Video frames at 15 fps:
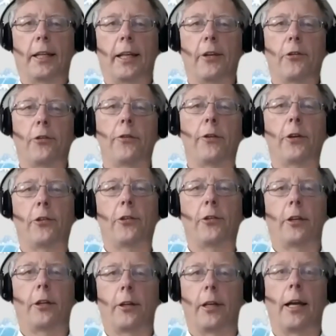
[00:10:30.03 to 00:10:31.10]
It's
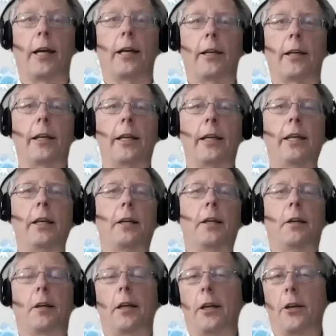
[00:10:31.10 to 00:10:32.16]
fished lightly
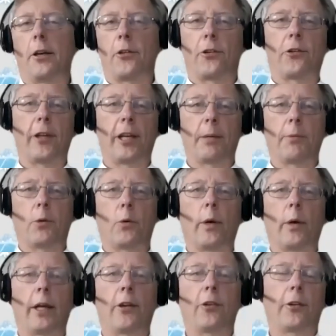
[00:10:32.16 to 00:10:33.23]
in a sustainable
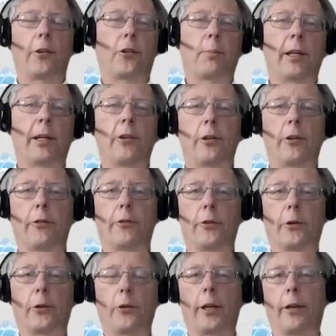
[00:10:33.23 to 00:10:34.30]
way. So there's plenty of
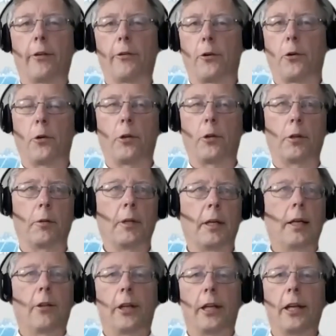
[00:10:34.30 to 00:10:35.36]
food there for all
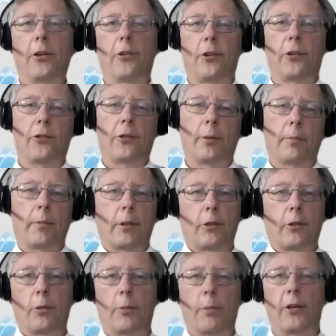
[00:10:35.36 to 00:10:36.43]
the ecosystem
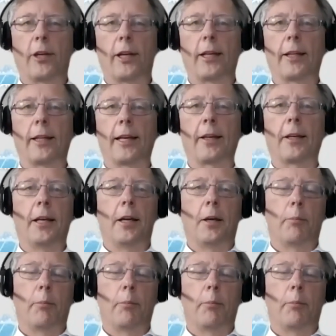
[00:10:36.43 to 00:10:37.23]
to maintain that.